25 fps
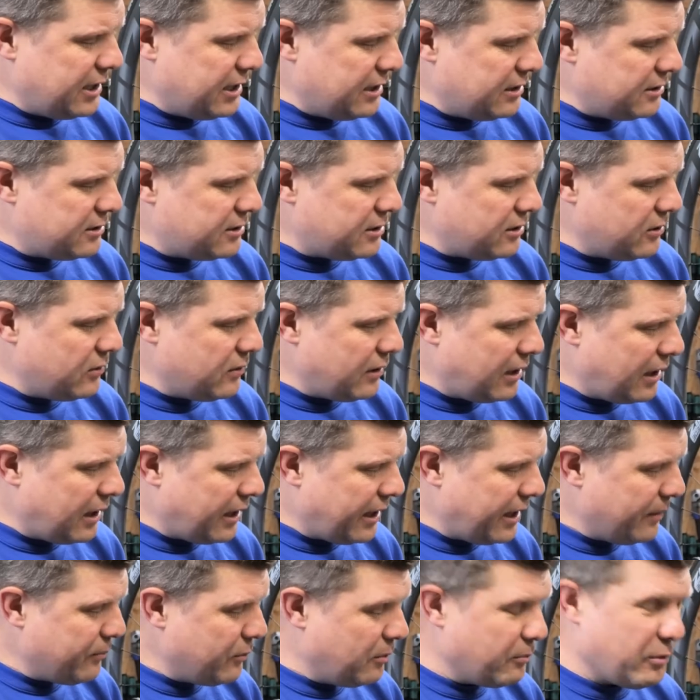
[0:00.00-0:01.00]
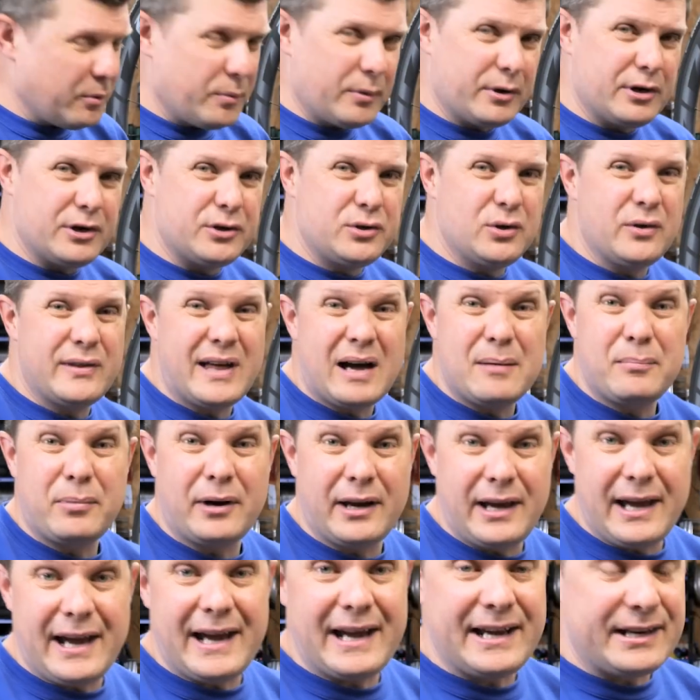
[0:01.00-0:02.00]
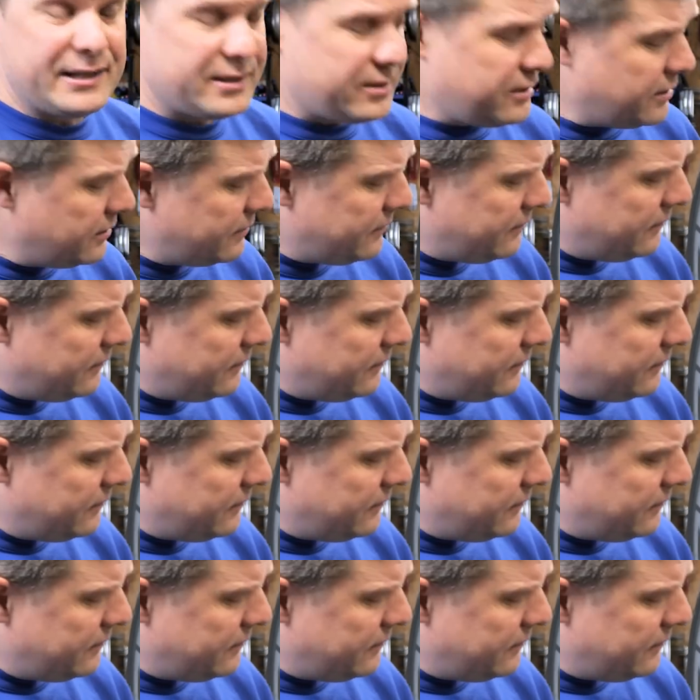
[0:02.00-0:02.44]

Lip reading: into alignment, but we're going to do that by hand.